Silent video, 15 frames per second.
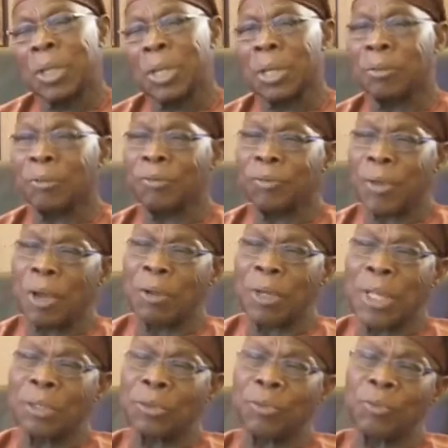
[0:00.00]
and
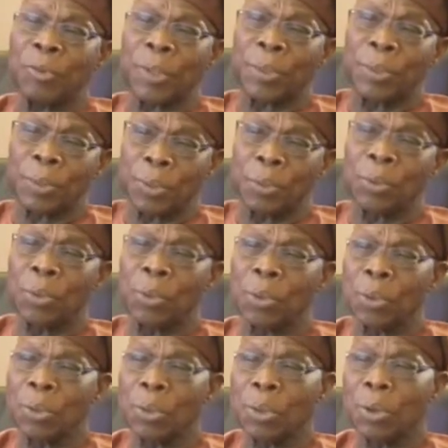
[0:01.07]
violent overthrow
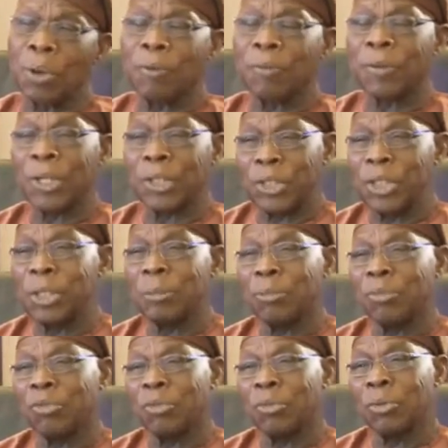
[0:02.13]
of
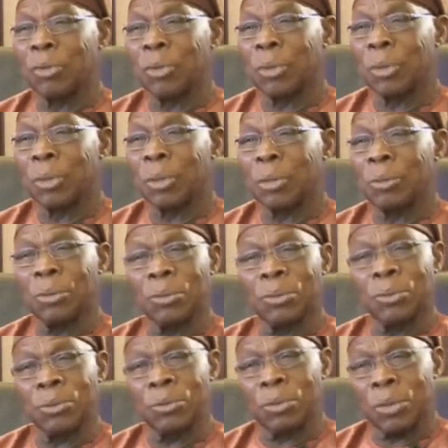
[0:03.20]
regimes, you
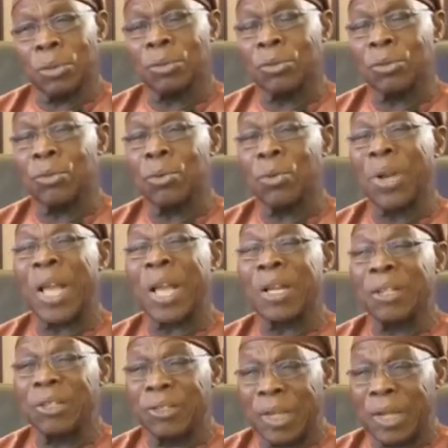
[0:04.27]
do not know
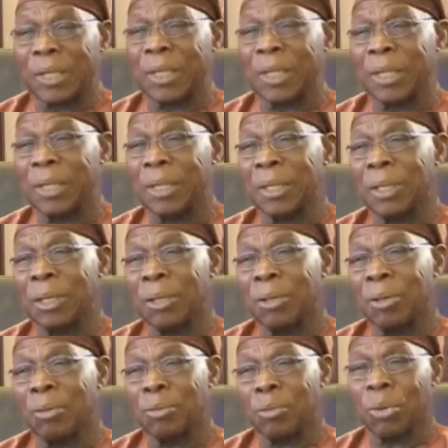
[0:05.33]
exactly
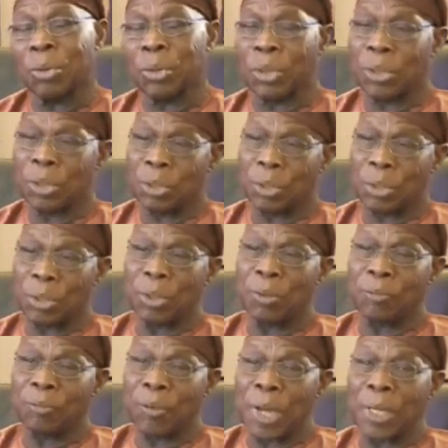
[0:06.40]
what the
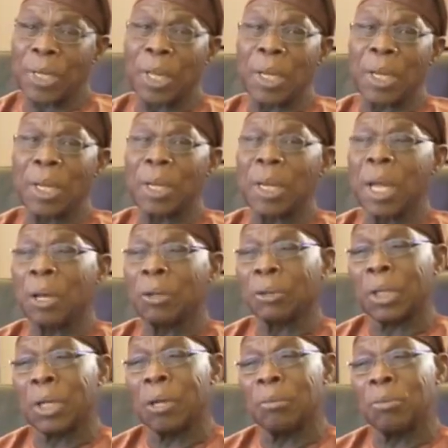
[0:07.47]
final
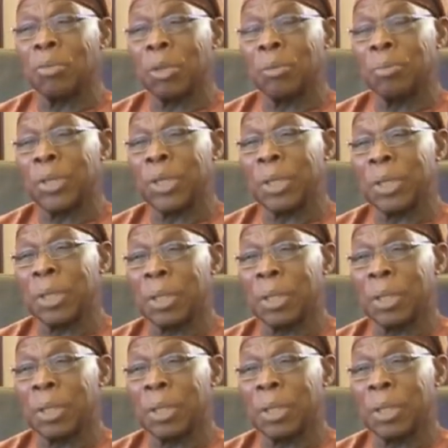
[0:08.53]
outcome will be.